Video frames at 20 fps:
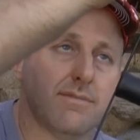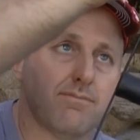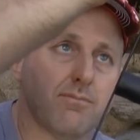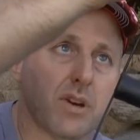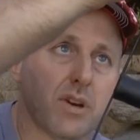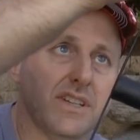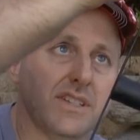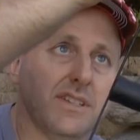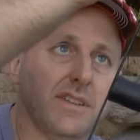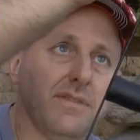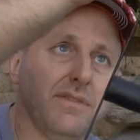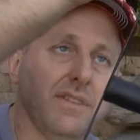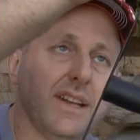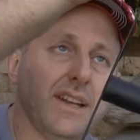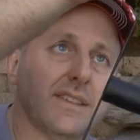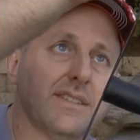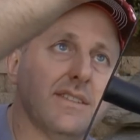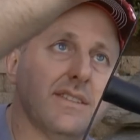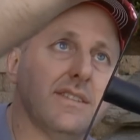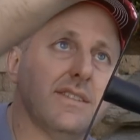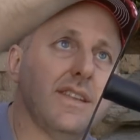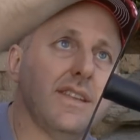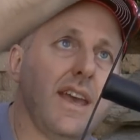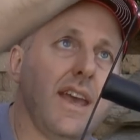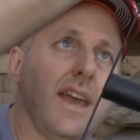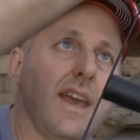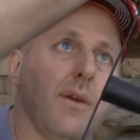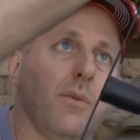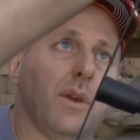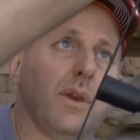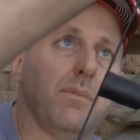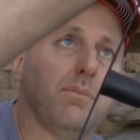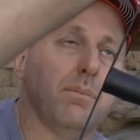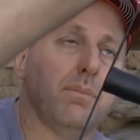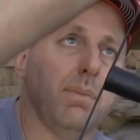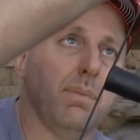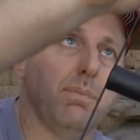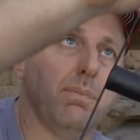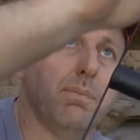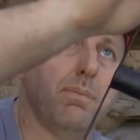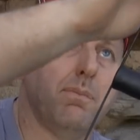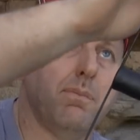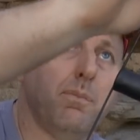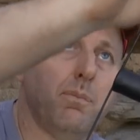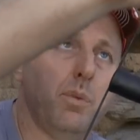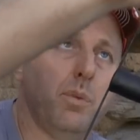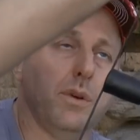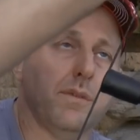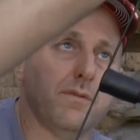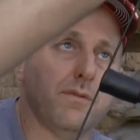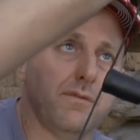brush deflectors there. We put